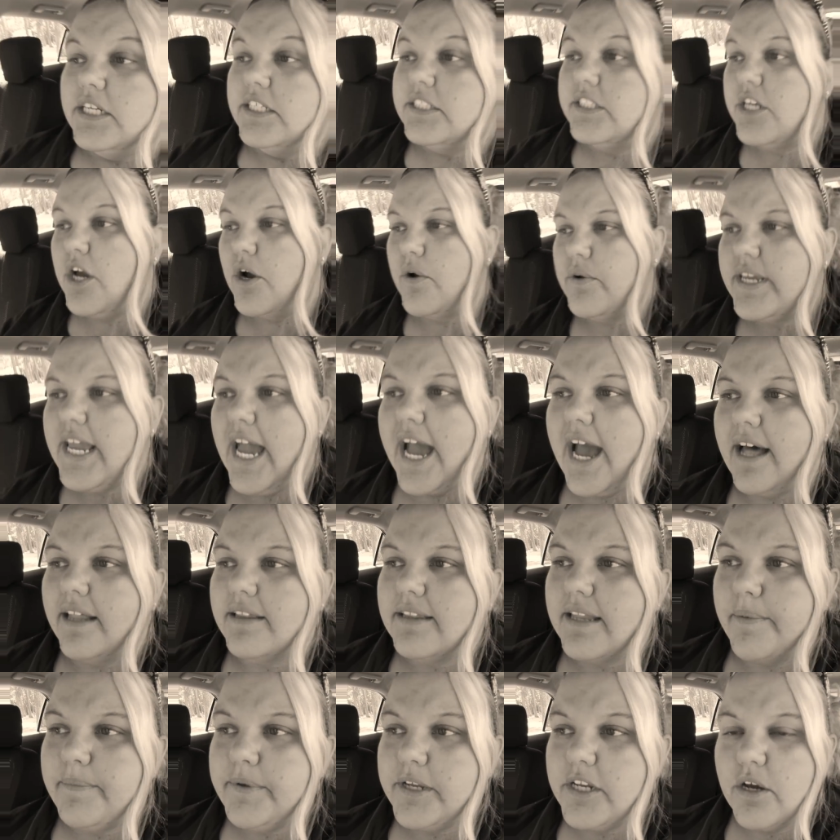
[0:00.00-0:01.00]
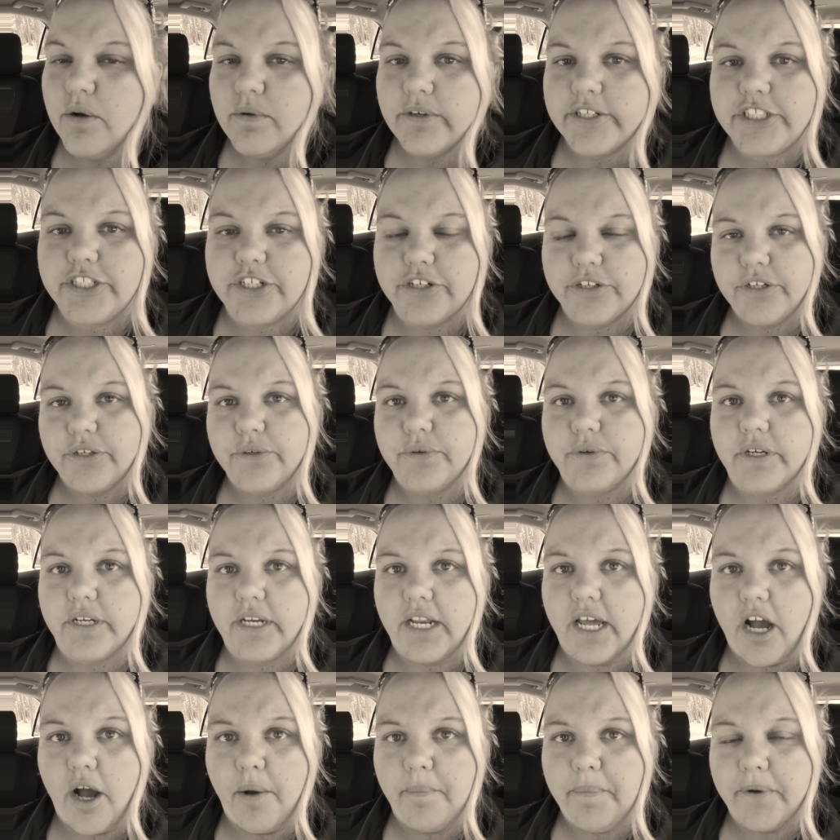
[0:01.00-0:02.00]
So yeah, let me know what you're doing
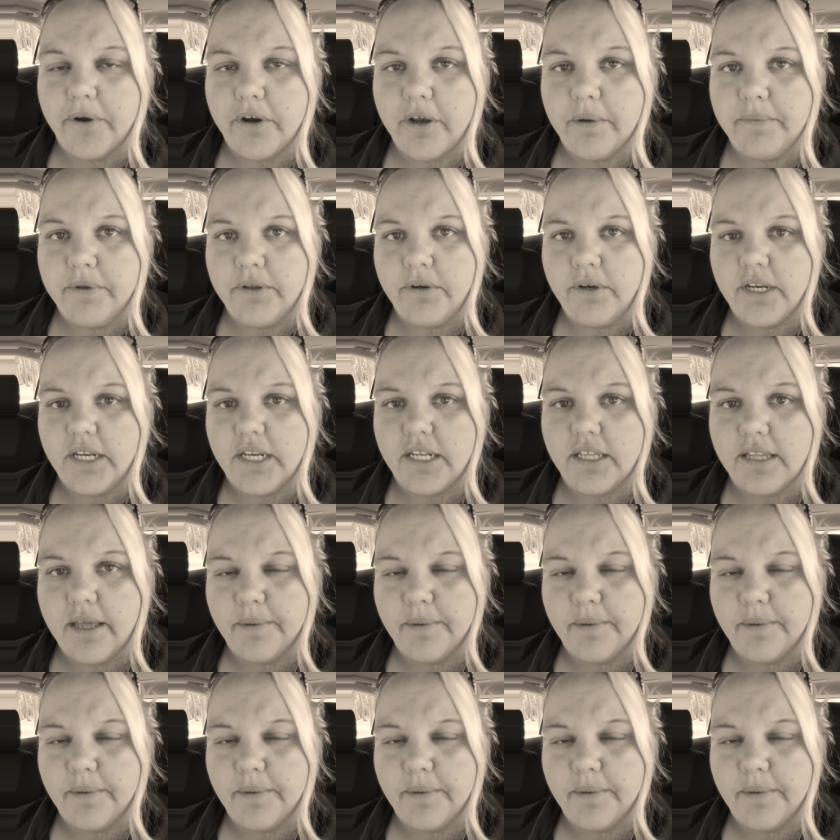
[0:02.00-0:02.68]
to help your community.